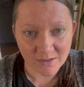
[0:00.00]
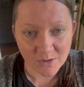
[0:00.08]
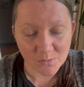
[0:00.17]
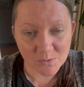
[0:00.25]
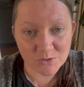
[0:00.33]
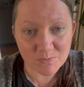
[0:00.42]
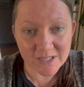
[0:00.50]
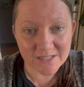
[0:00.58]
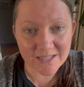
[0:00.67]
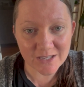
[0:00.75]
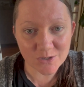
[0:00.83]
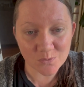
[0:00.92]
which means
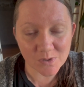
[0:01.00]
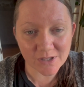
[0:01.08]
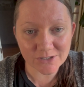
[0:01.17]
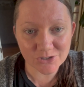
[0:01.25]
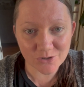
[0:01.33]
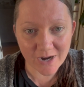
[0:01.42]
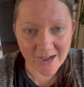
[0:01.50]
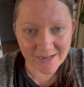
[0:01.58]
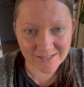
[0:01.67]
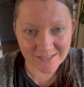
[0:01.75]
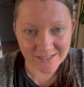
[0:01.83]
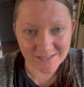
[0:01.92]
that you will
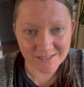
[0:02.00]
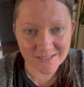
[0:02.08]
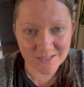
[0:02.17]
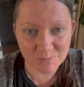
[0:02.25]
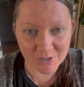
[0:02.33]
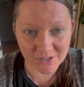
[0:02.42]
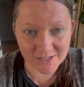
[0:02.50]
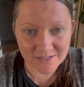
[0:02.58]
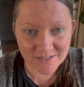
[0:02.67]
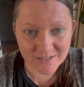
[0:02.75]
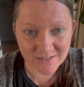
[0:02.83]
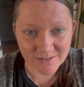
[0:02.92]
attract
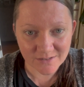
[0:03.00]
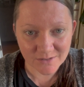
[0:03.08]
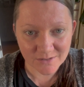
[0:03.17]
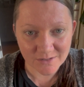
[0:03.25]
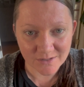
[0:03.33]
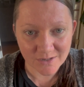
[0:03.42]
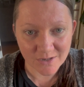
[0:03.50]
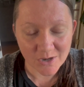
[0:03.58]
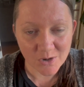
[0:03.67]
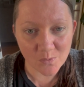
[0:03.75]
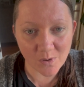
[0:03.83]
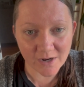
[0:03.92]
spirits
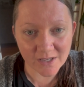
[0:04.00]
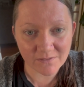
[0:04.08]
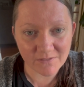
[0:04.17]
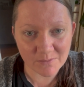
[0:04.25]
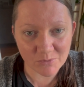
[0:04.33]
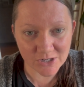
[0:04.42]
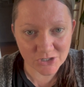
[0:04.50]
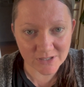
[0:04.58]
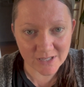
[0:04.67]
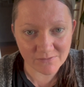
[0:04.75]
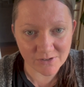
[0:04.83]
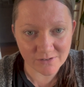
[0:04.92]
who are in a vibration
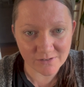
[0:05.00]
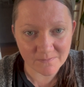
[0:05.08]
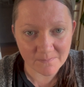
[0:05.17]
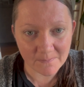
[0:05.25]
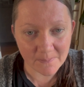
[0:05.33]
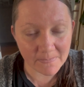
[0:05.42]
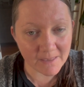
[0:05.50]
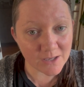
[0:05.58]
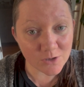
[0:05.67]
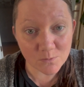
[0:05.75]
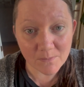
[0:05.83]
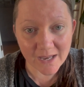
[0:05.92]
level that
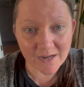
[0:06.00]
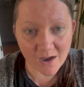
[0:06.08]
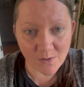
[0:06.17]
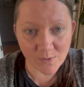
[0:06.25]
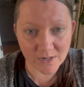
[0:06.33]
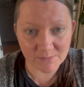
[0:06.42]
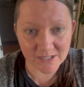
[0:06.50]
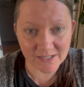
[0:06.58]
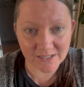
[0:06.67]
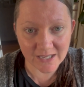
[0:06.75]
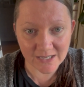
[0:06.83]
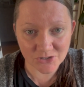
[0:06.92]
you may not want to be
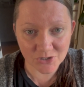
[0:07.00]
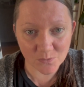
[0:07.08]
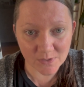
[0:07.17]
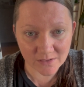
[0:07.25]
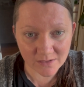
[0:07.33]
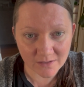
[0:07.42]
engaging with.